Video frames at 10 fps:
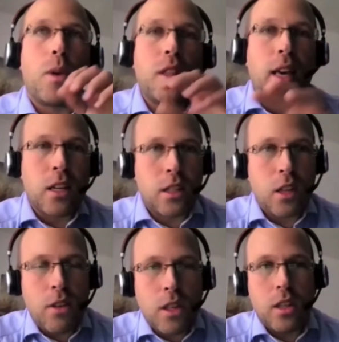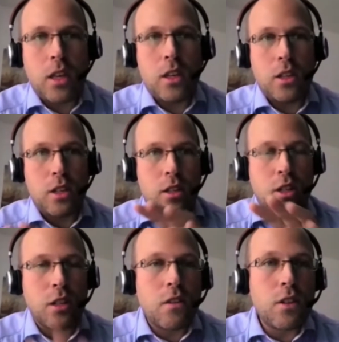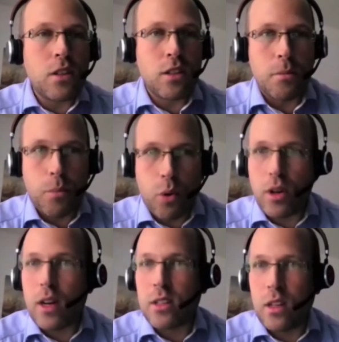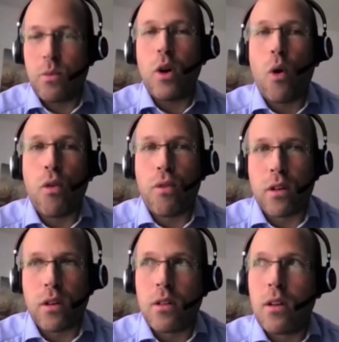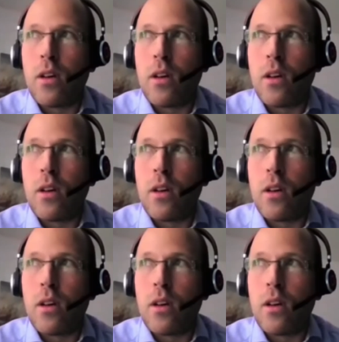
with the activities and services and products that we offer,